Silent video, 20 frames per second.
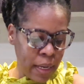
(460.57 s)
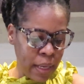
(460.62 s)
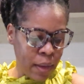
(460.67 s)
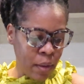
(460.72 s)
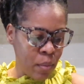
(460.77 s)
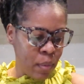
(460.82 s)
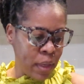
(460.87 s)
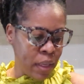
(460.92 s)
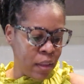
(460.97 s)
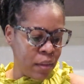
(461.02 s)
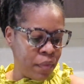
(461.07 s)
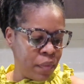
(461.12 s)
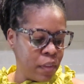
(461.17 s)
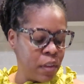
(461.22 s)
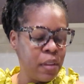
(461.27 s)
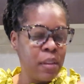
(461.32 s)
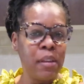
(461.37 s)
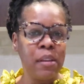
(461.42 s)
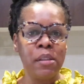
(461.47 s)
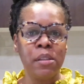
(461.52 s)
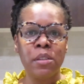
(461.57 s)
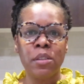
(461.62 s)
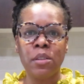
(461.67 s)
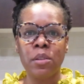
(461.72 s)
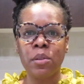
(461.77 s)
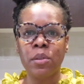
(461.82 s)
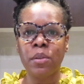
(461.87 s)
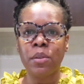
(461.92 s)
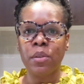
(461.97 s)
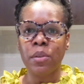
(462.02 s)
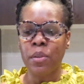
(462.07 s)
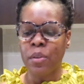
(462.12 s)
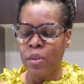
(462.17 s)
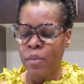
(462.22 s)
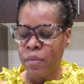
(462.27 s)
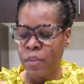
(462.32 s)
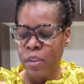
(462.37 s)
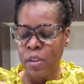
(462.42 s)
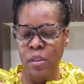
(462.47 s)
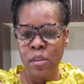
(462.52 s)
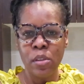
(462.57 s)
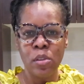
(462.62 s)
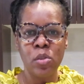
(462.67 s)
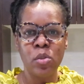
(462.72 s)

I wait for the